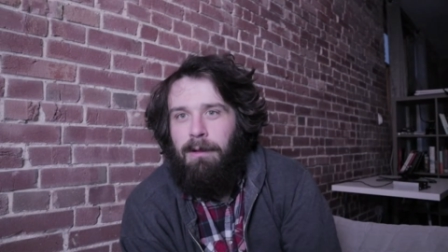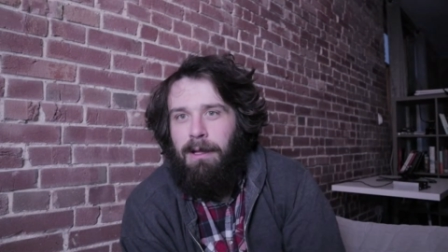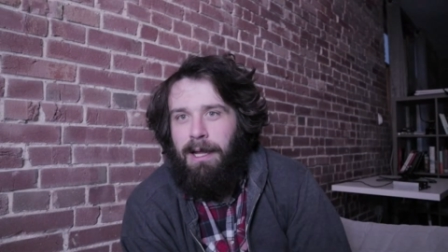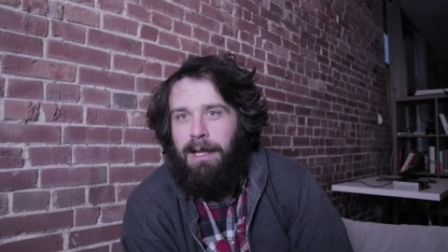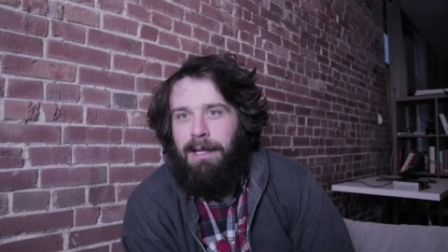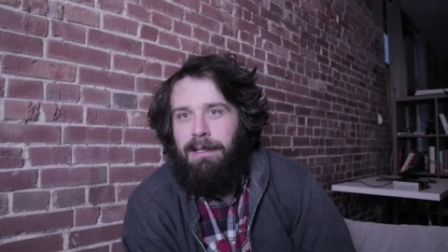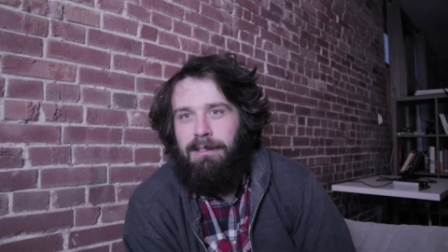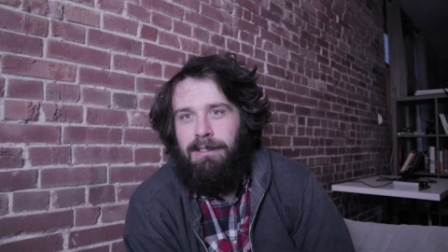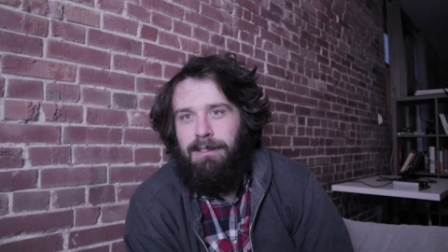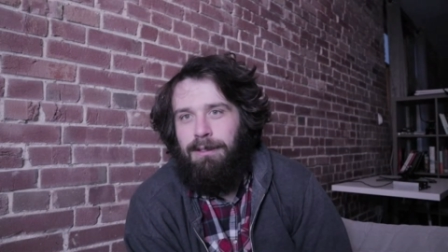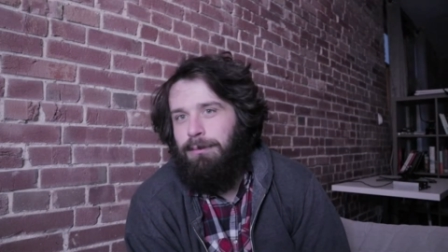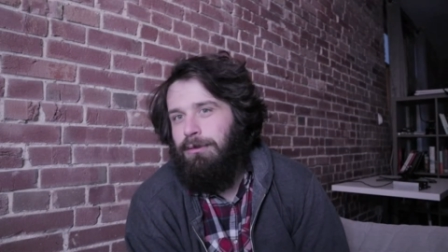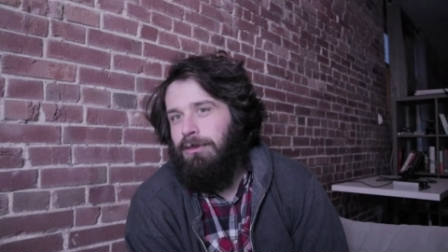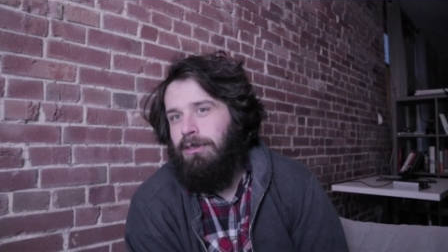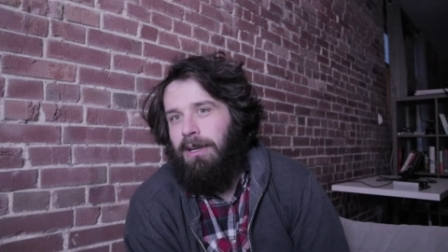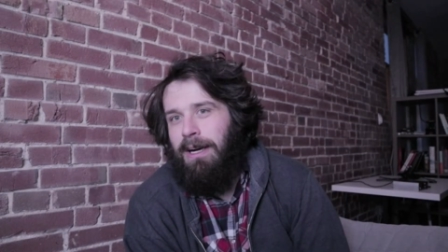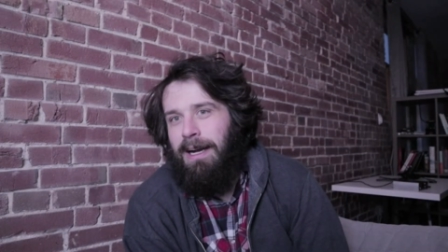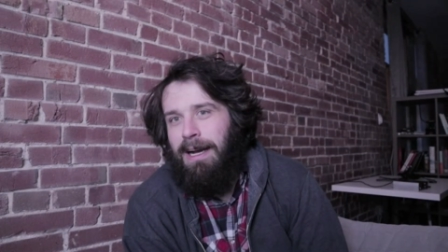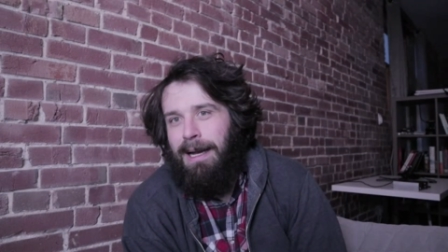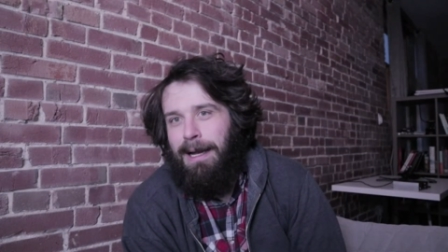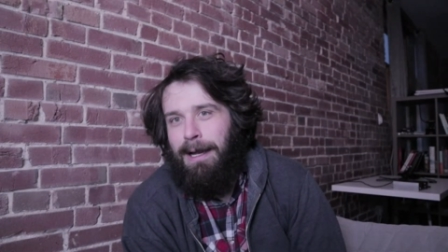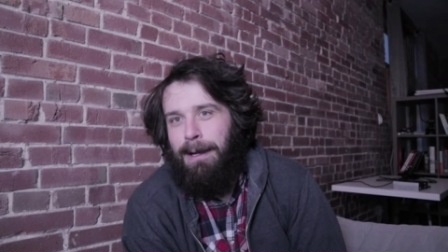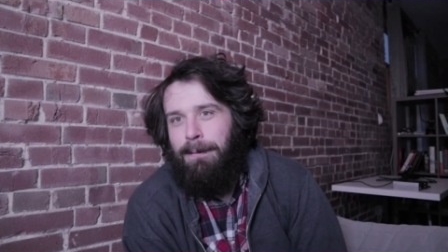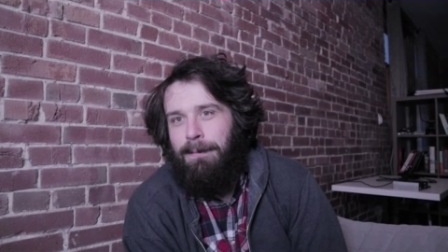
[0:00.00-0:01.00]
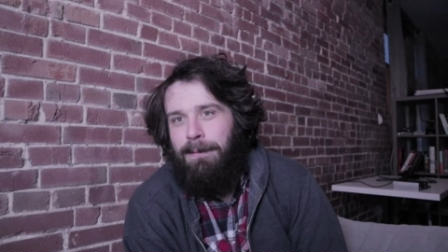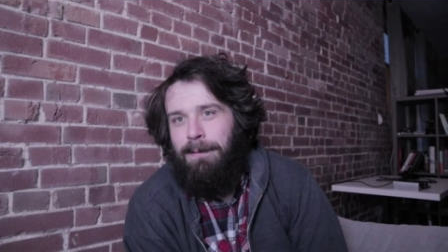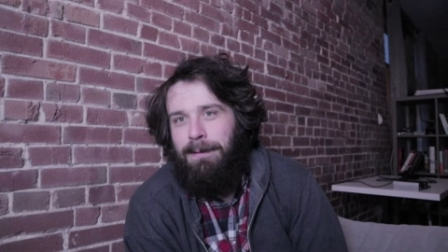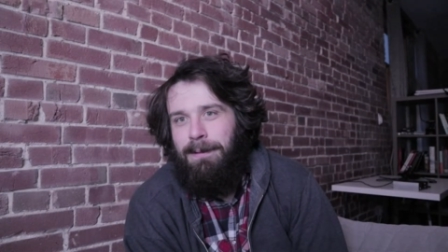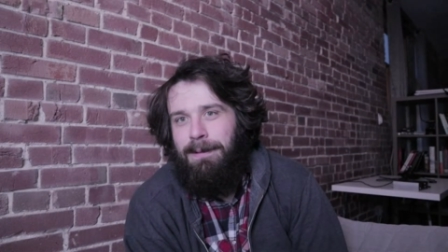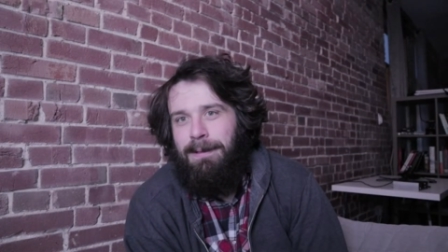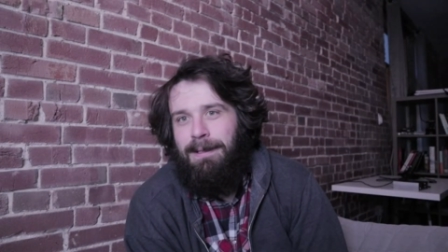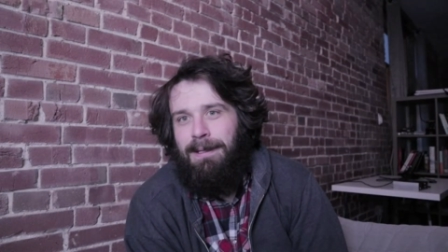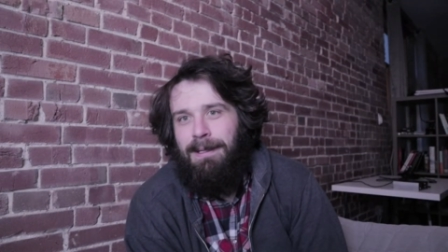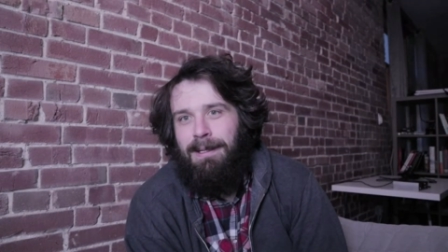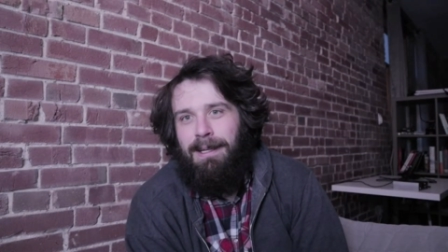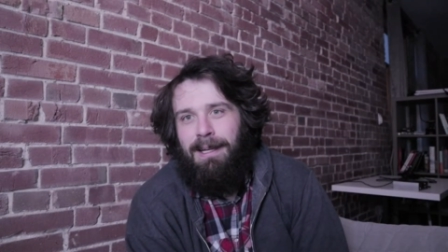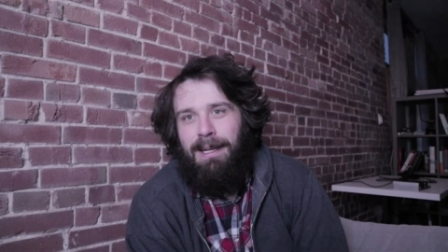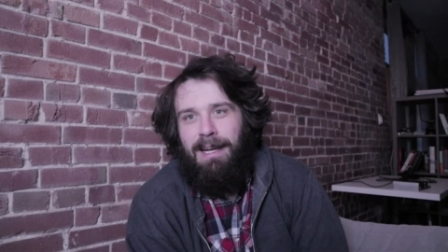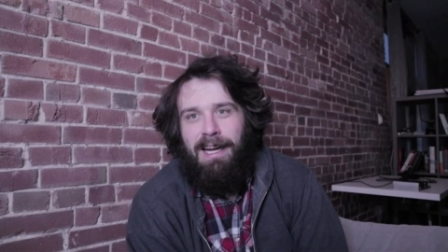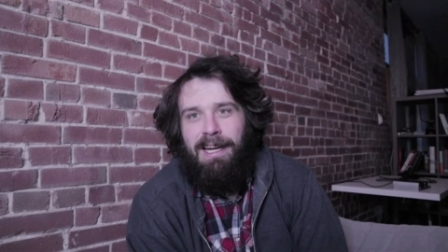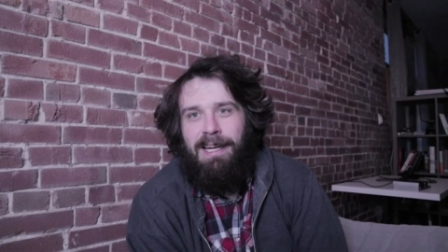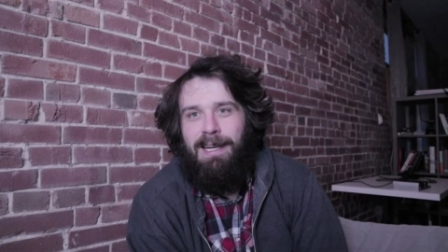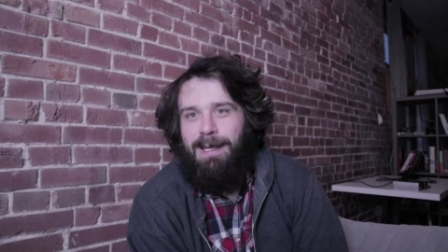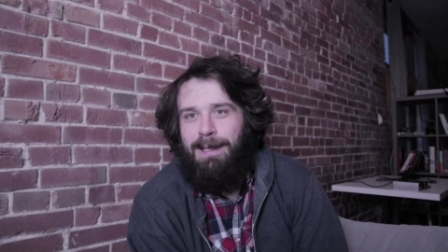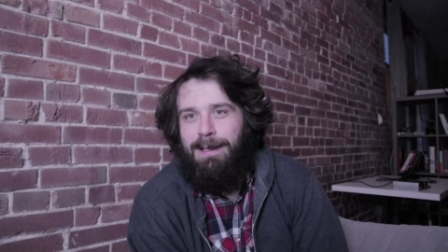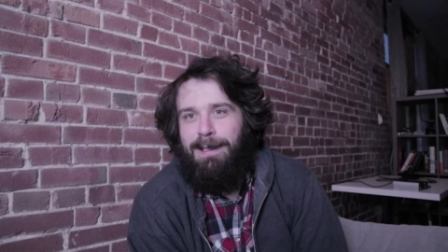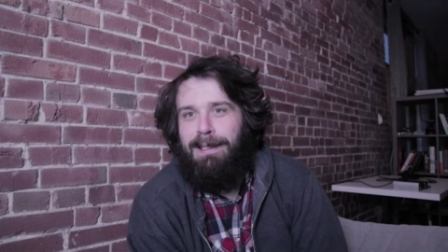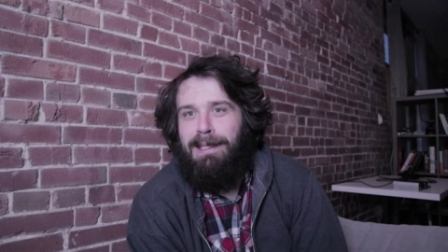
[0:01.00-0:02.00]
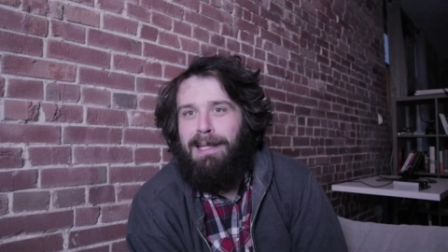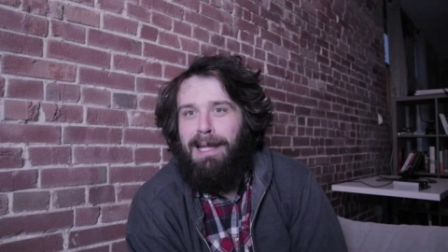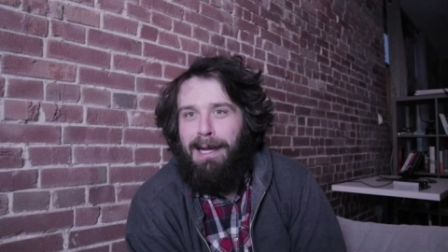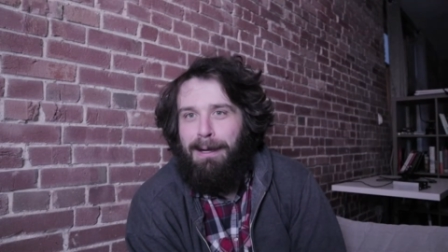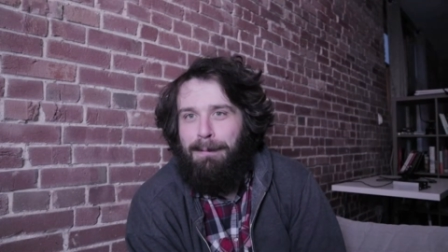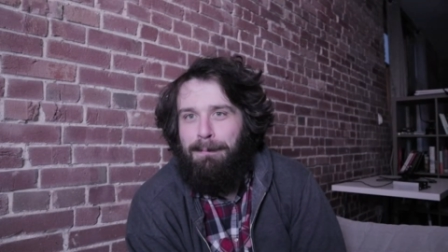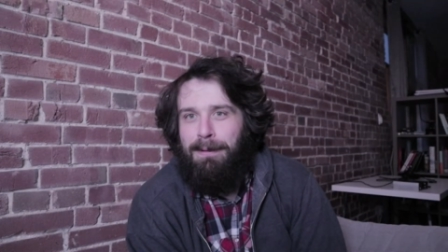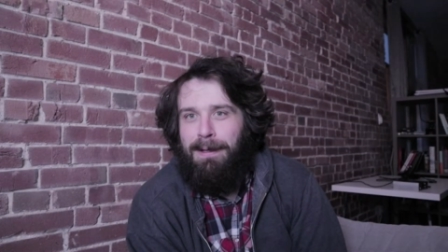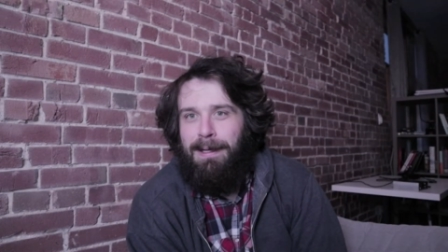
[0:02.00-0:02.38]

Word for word: hit subscribe and hit the like